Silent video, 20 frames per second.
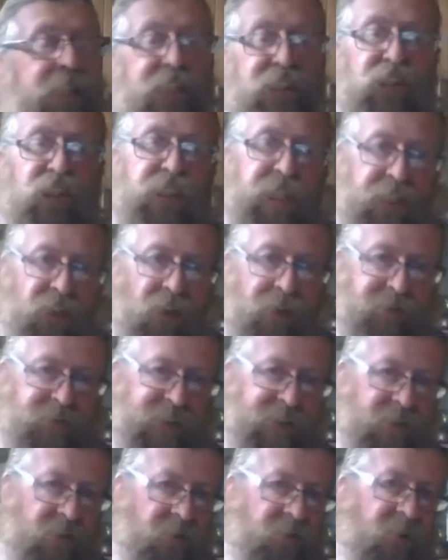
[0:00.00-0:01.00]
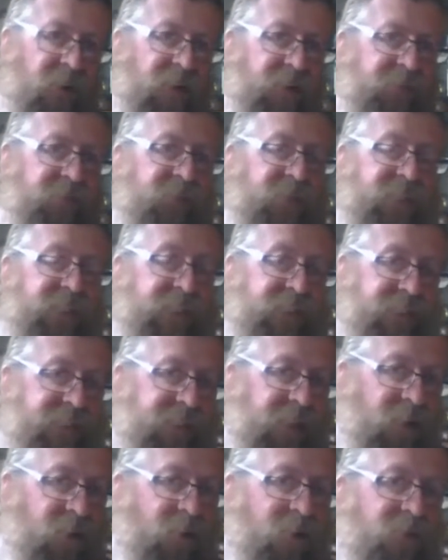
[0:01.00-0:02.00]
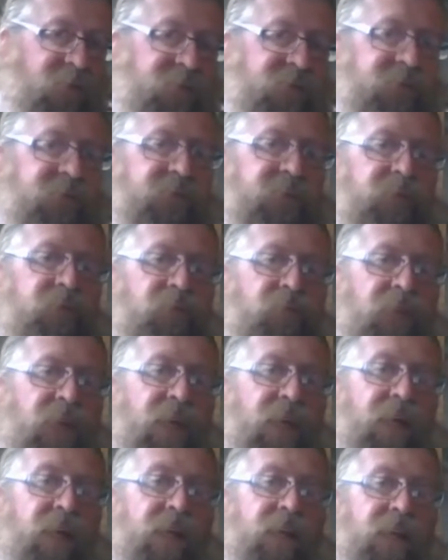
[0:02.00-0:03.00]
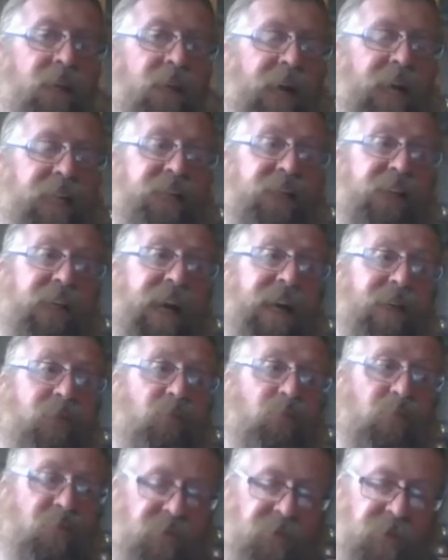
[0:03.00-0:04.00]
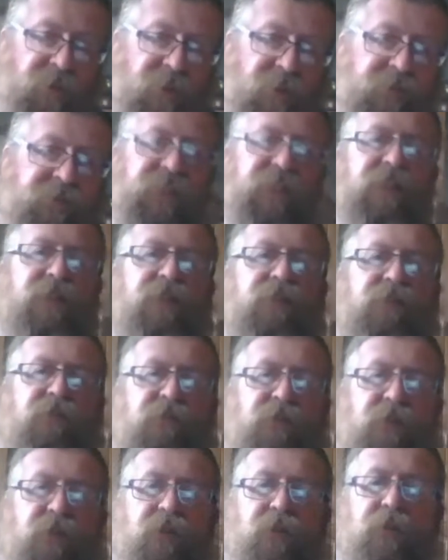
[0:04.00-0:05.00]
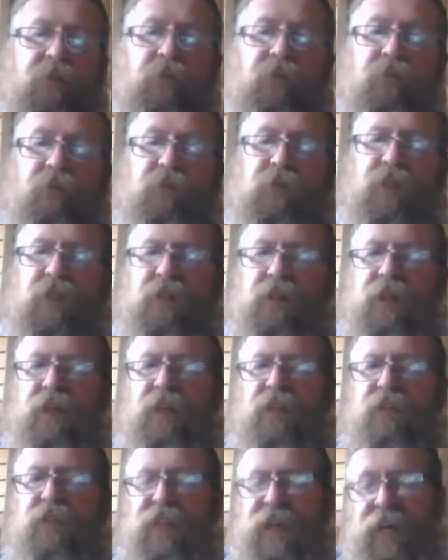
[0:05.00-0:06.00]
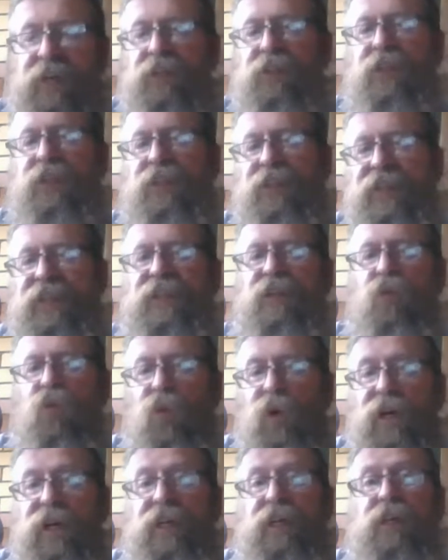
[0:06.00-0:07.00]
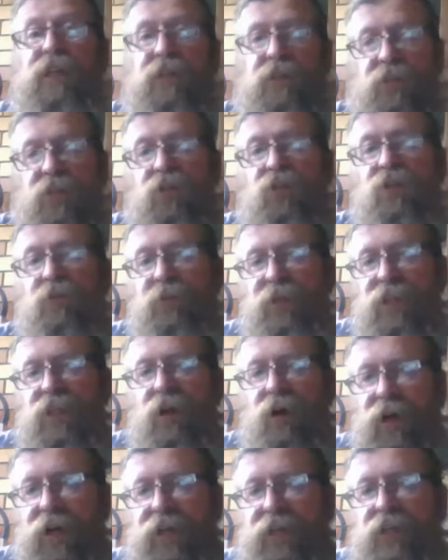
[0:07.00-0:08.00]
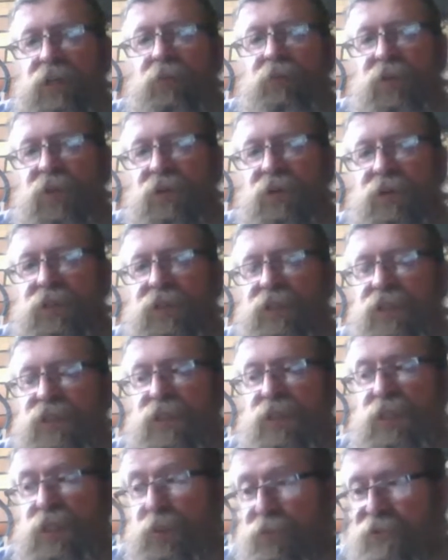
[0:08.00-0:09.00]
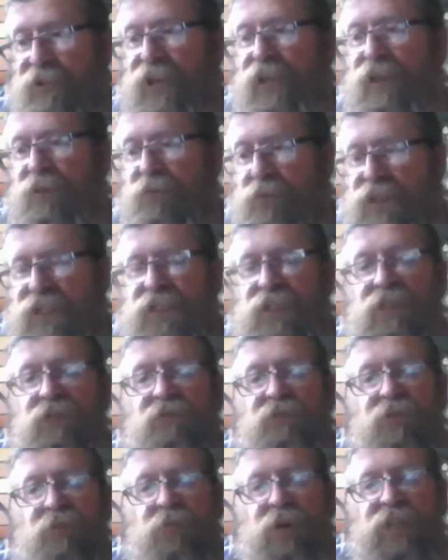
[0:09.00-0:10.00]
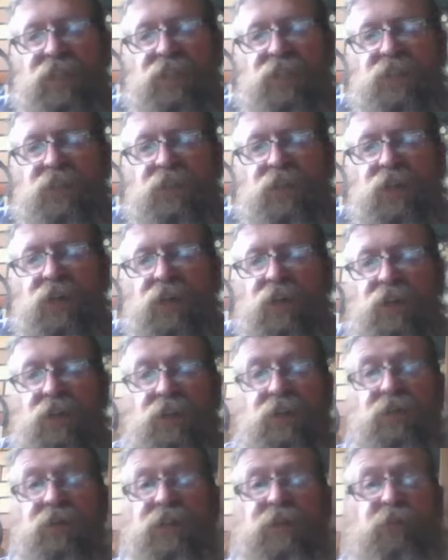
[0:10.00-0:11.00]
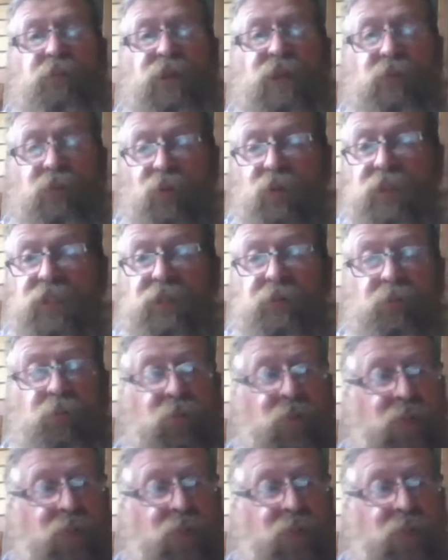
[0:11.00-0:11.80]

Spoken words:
that you cannot verify for yourself, and you can't prove that it's true, then technically, in a way, you could be lying, or you're just spreading misinformation. Like people that,